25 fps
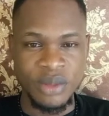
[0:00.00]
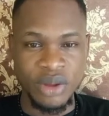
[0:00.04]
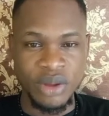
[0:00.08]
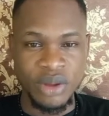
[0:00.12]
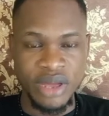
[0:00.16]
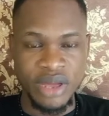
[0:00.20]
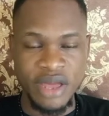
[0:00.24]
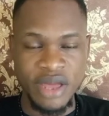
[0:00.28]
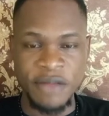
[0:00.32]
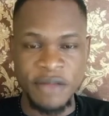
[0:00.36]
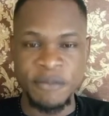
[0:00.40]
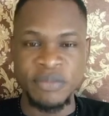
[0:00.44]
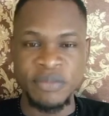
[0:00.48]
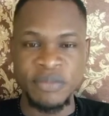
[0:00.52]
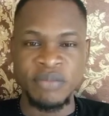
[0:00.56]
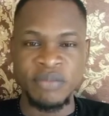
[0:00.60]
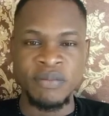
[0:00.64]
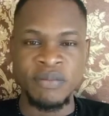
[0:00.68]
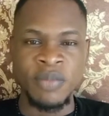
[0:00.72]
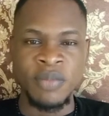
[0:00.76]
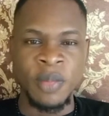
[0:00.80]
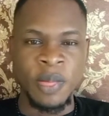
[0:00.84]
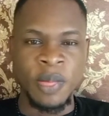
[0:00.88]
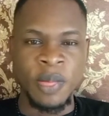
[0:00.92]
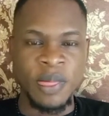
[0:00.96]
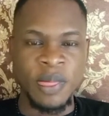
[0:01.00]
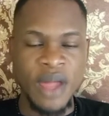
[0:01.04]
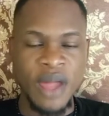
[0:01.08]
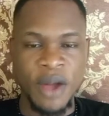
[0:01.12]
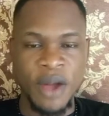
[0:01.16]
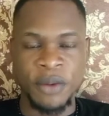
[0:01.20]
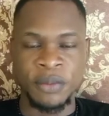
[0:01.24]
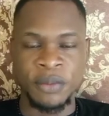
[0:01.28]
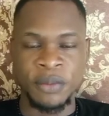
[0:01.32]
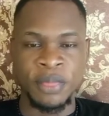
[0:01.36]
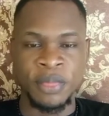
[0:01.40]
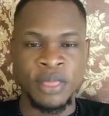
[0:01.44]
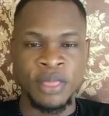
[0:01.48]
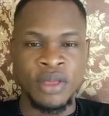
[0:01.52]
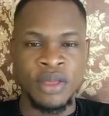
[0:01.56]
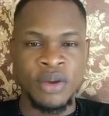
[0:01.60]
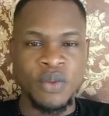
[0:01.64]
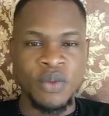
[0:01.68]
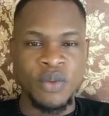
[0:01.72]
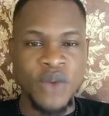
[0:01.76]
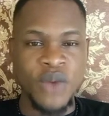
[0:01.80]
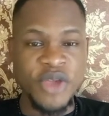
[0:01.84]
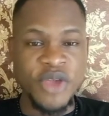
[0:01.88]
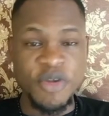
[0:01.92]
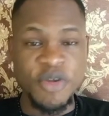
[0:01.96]
Okay, now
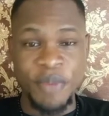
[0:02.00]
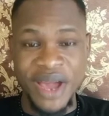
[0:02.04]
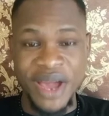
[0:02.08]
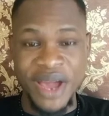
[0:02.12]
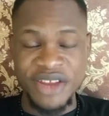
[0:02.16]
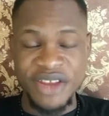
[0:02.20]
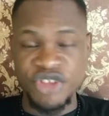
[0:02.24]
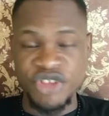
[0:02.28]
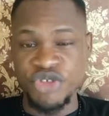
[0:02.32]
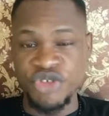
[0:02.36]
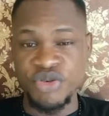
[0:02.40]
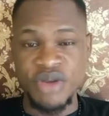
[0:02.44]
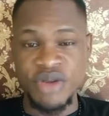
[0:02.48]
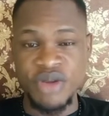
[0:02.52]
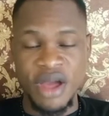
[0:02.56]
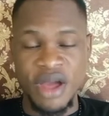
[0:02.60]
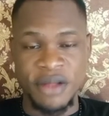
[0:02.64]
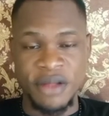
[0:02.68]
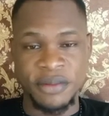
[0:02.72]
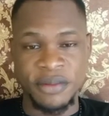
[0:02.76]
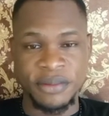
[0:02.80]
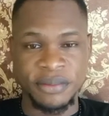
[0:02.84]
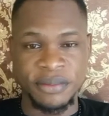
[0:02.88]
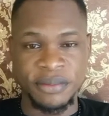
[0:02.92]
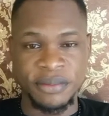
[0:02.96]
when you buy the sugar,